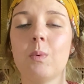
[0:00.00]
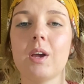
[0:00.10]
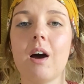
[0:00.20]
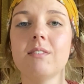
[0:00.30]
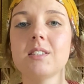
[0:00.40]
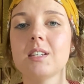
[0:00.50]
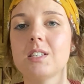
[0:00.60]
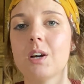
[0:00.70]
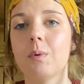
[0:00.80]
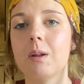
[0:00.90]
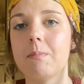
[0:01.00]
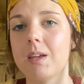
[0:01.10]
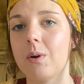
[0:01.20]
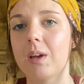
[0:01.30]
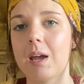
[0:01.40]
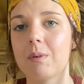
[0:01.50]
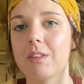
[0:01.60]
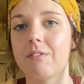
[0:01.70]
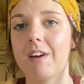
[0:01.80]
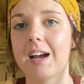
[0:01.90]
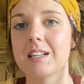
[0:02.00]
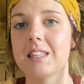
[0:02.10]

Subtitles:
we obviously don't want to be okay with the fact